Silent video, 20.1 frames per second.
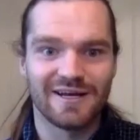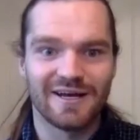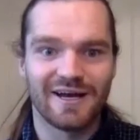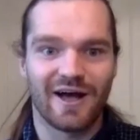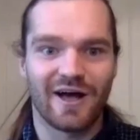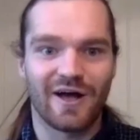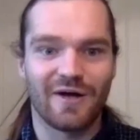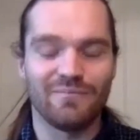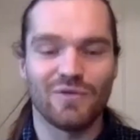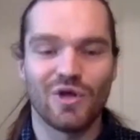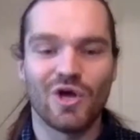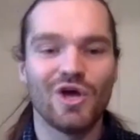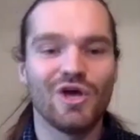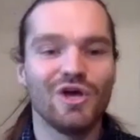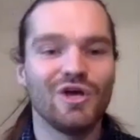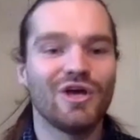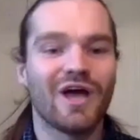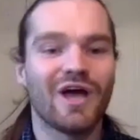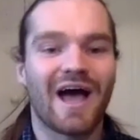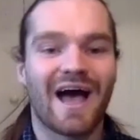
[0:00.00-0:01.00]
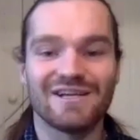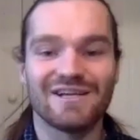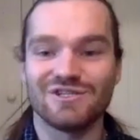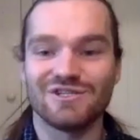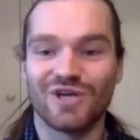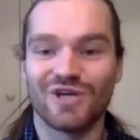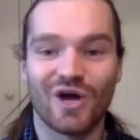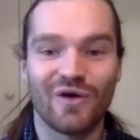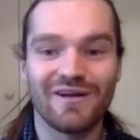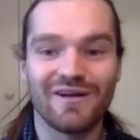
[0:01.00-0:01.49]
Um, as
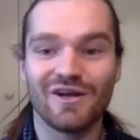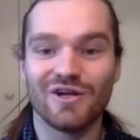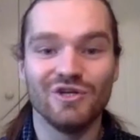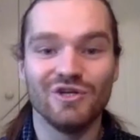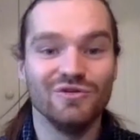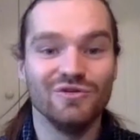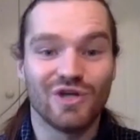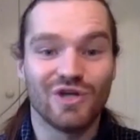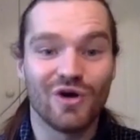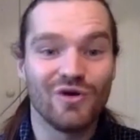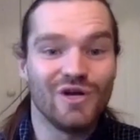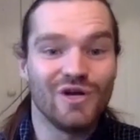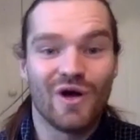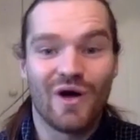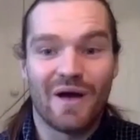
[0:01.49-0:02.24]
you go in, you don't know.